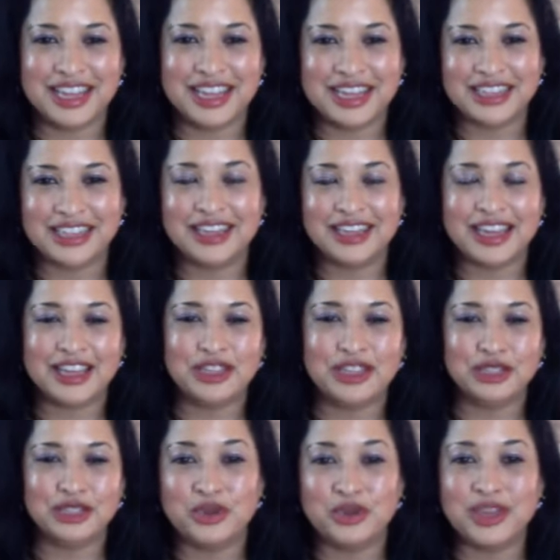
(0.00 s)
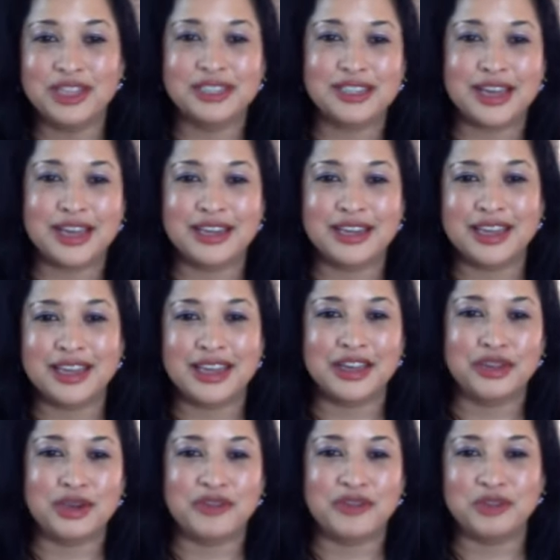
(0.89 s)
like Louis the Sun
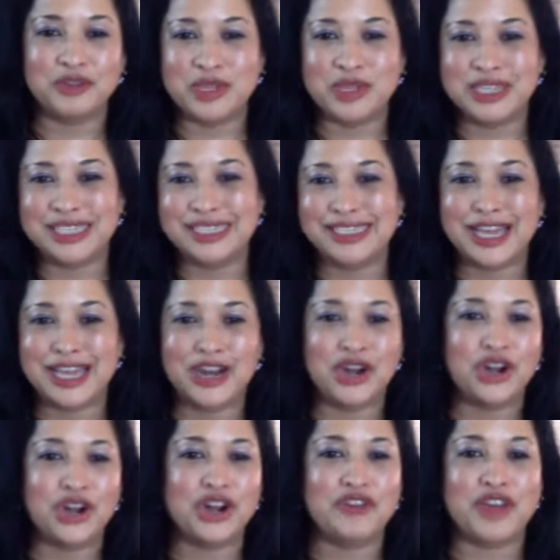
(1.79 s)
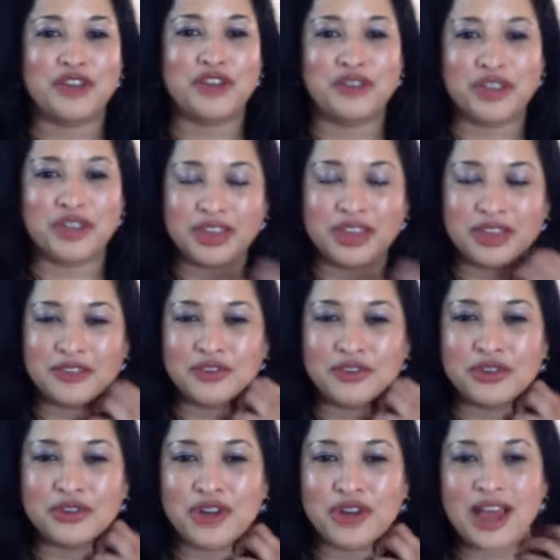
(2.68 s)
King, you have to be the center of everything. If
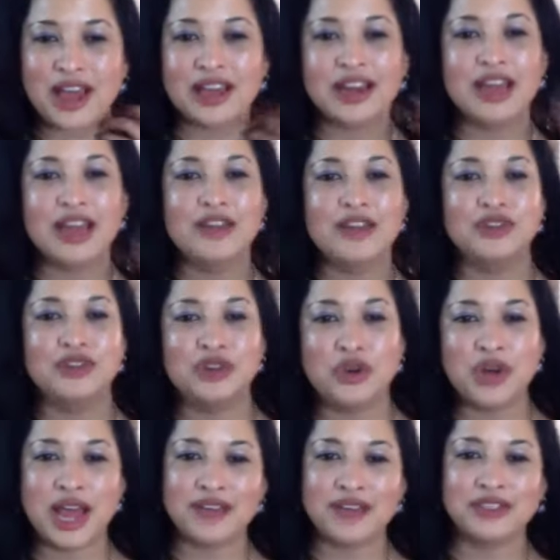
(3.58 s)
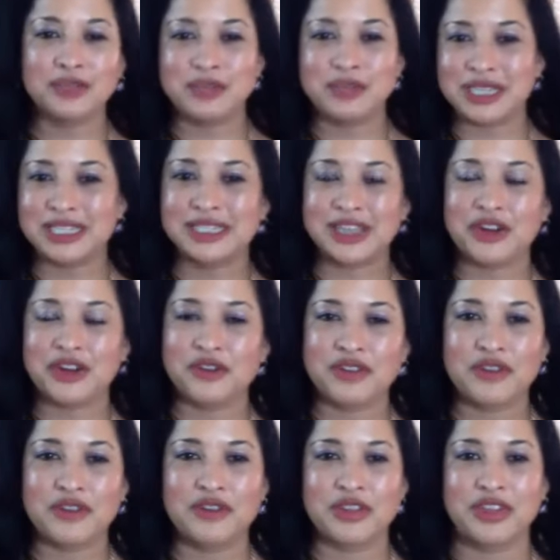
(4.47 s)
you're not, you don't have to be the center of
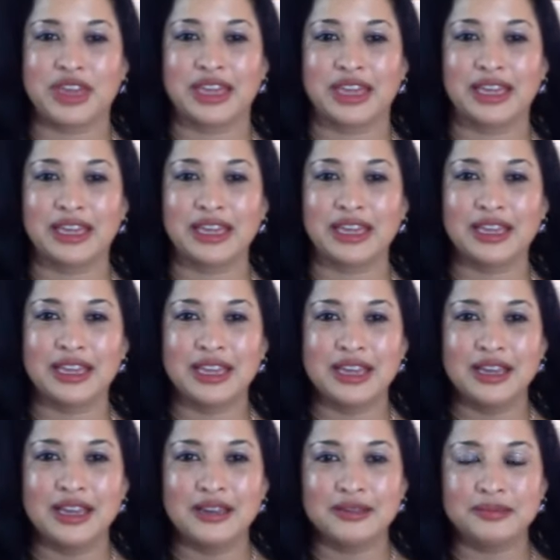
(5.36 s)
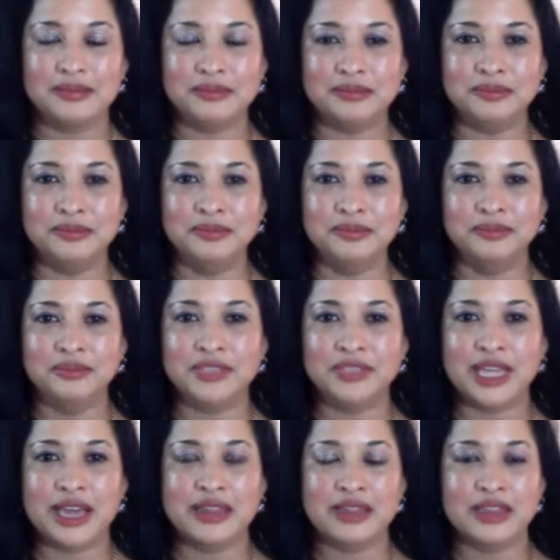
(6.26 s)
everything.
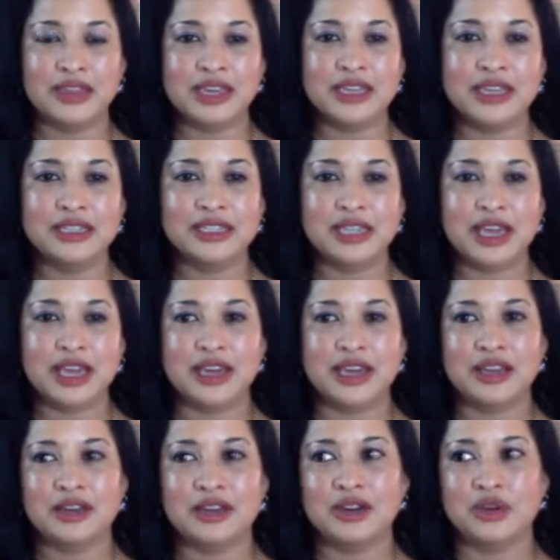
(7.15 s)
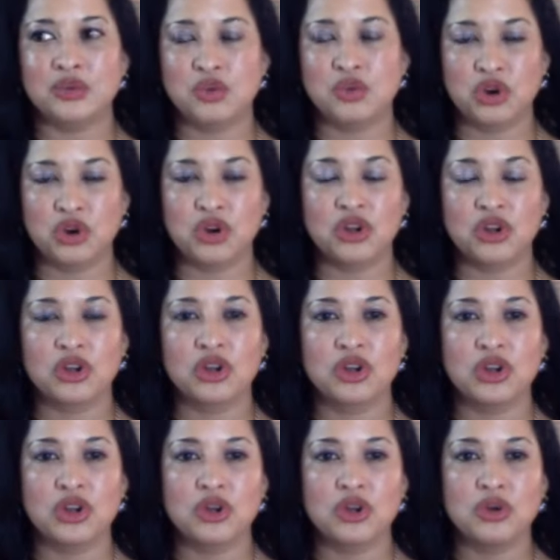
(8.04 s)
And things can work
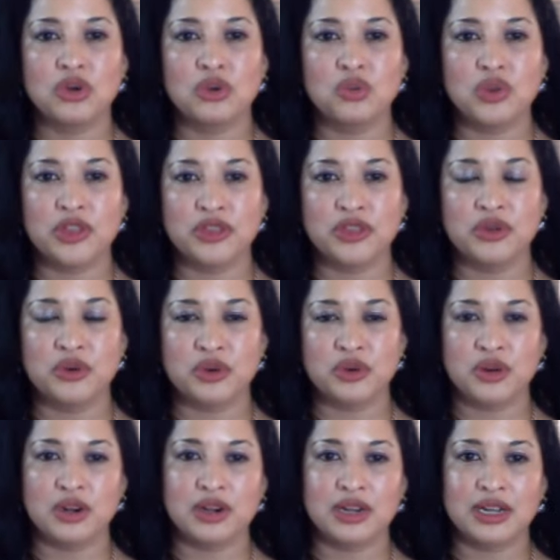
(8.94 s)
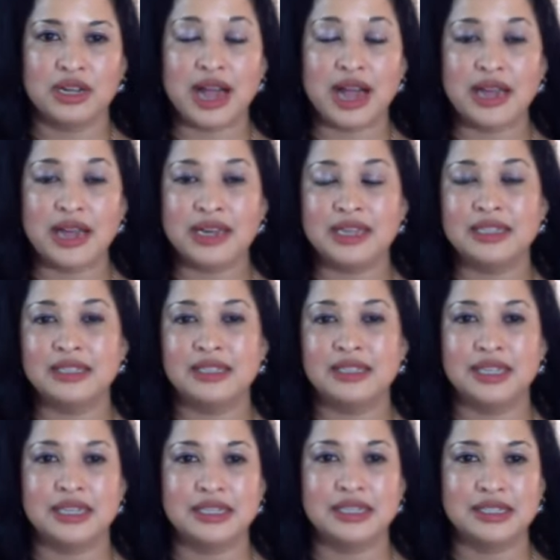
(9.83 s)
with your guidance
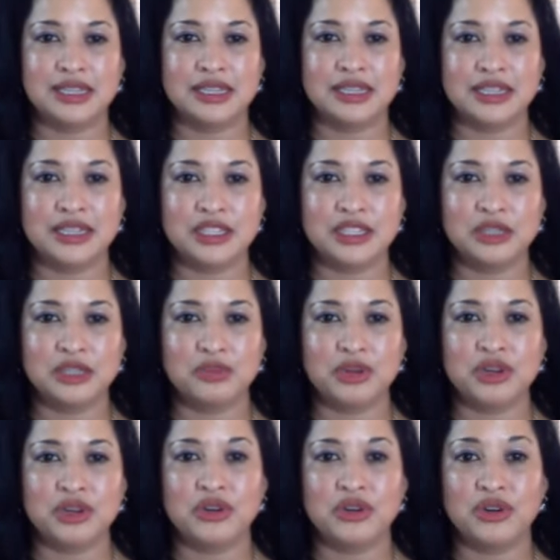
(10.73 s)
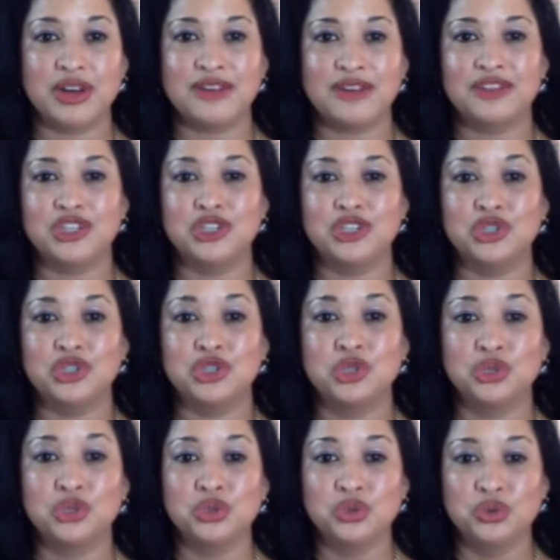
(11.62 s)
and assistance, but you don't have to
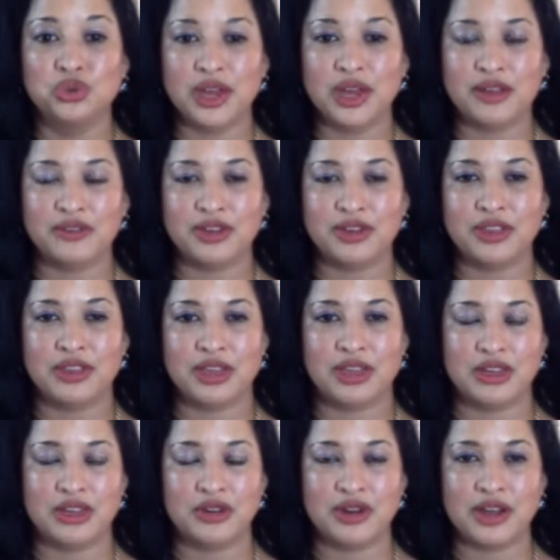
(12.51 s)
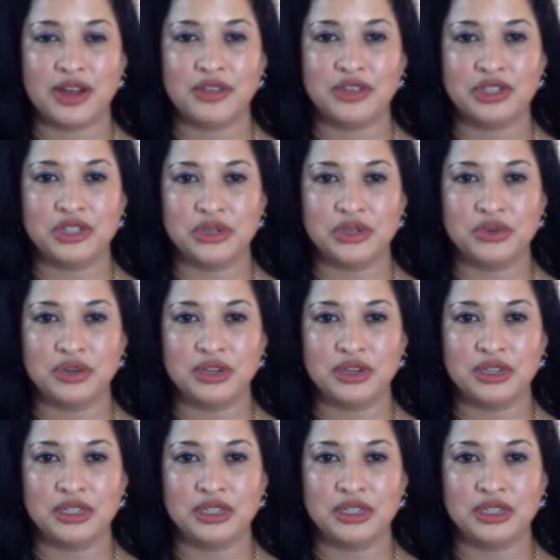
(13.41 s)
do everything. You're not the doer.